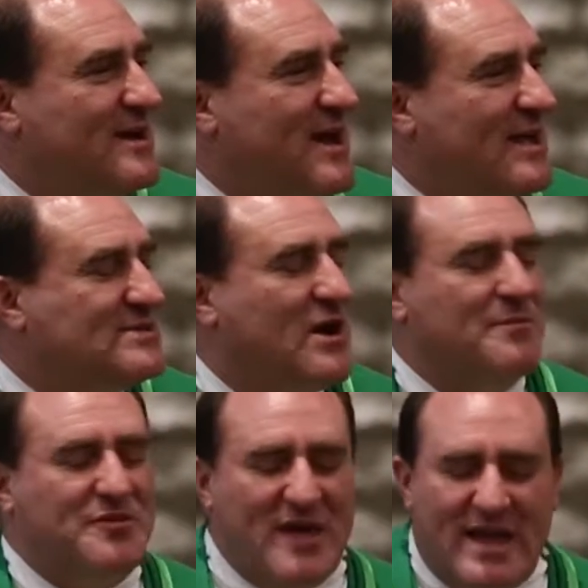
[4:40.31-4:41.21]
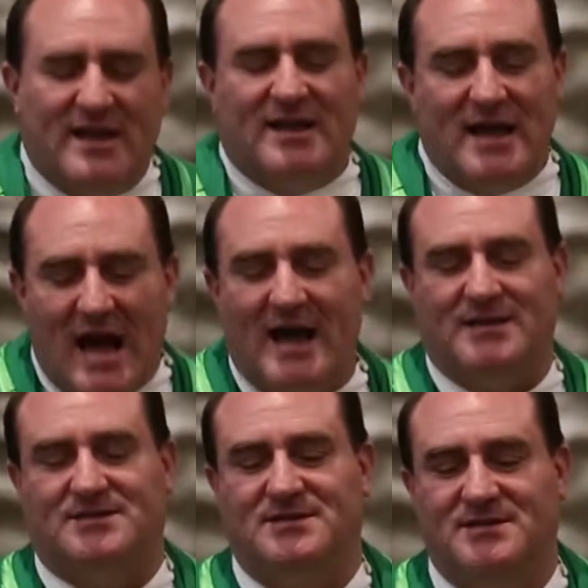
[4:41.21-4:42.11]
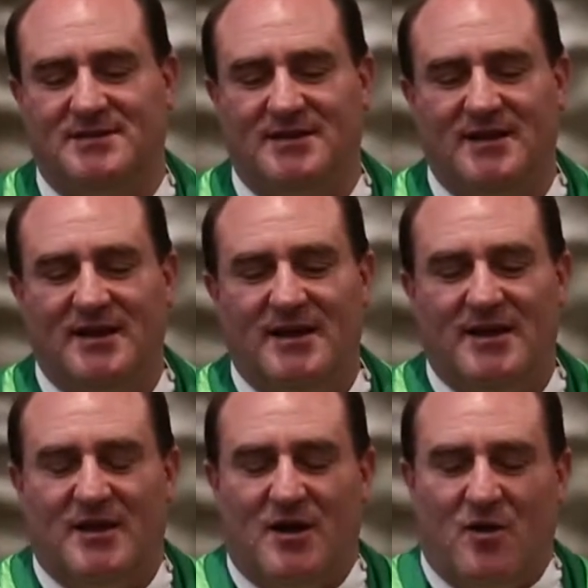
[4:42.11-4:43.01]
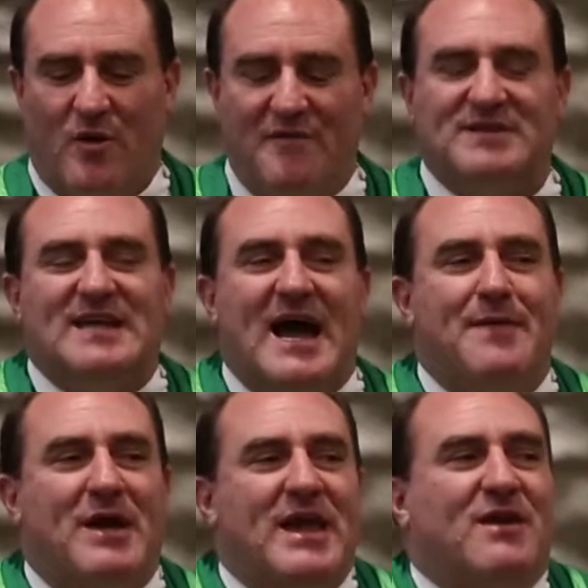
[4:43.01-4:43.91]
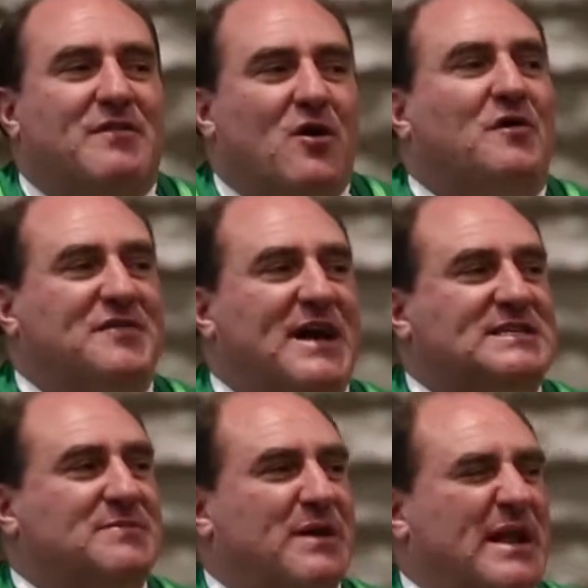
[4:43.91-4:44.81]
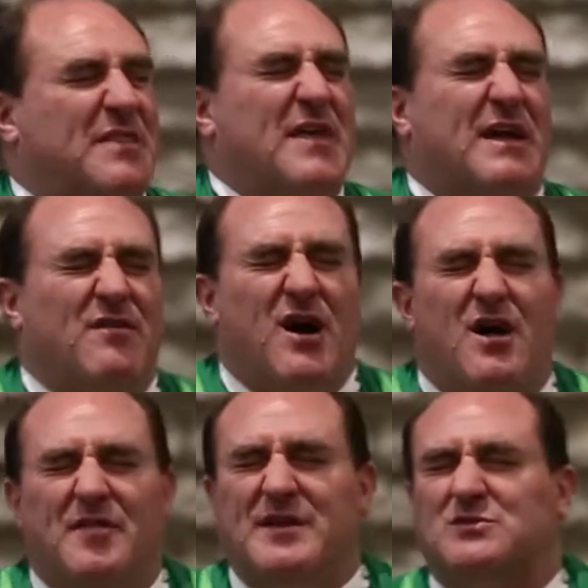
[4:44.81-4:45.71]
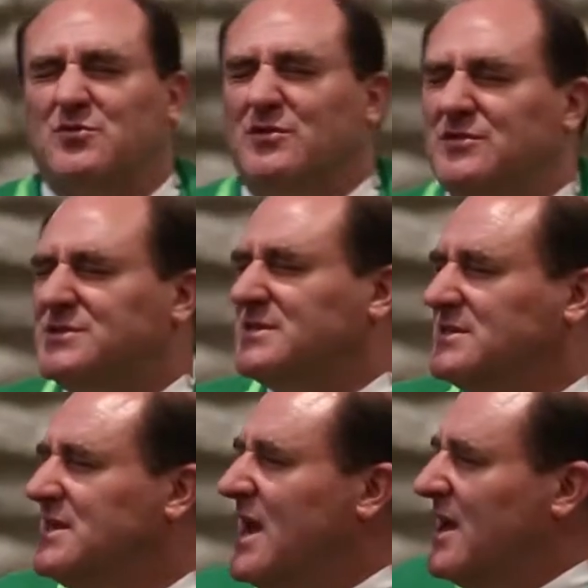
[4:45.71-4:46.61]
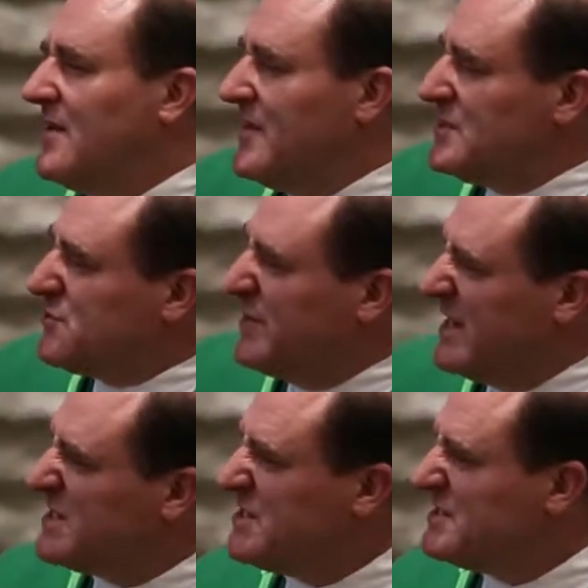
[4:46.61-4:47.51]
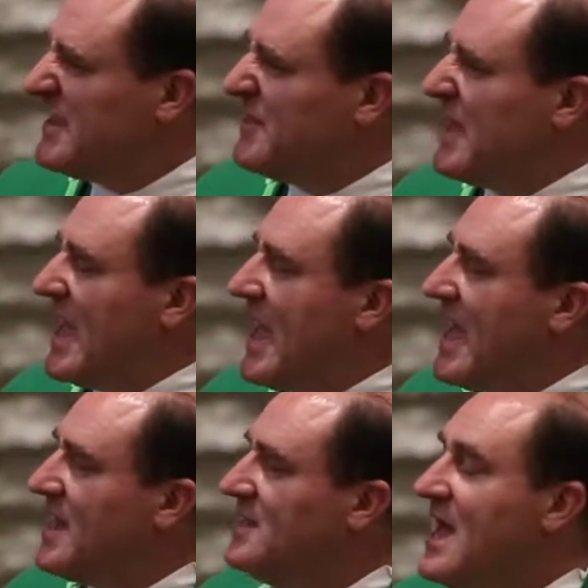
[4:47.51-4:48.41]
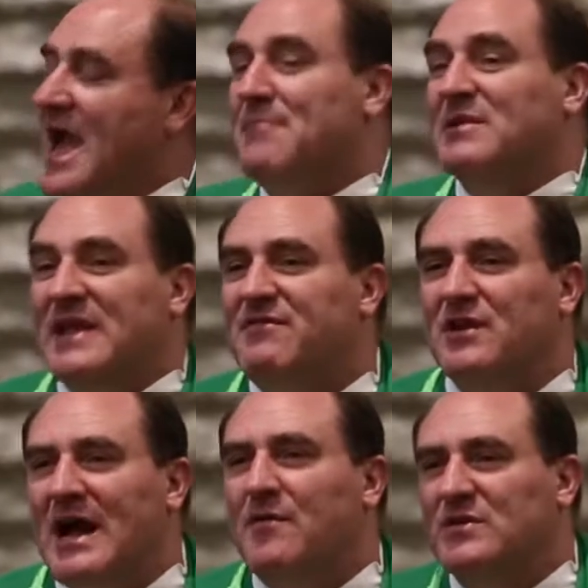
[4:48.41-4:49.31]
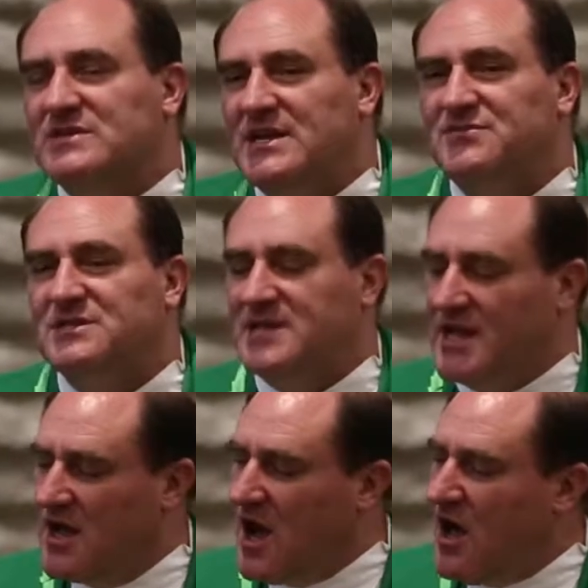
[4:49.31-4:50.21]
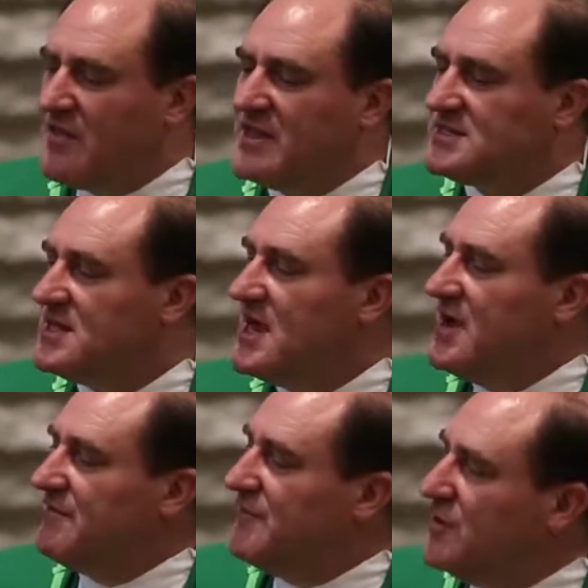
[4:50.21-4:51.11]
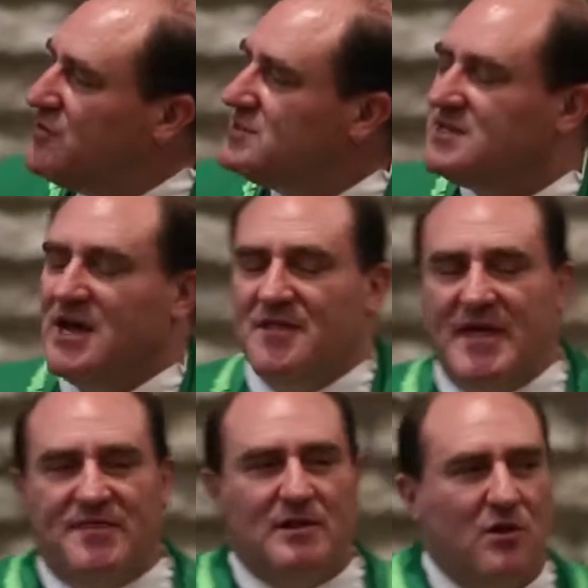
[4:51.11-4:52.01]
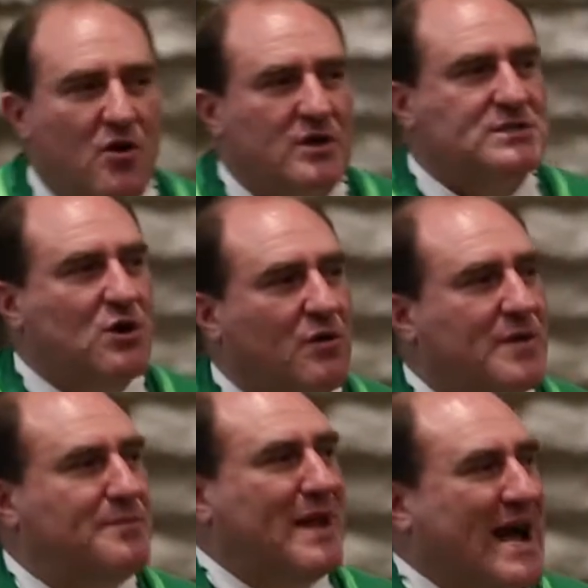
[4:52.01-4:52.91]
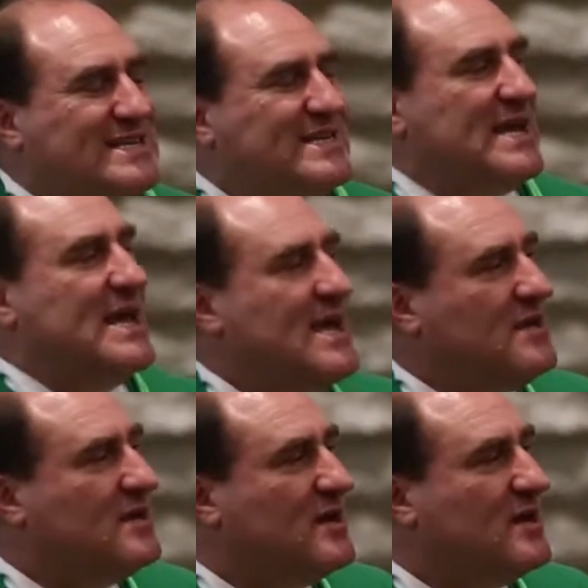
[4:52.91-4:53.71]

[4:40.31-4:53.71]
And so I'm thinking, gosh, every time I hear the Old Testament and I think of all these rules and these traditions that they had, and believe it or not, what's interesting, all these foods that the Lord told them not to eat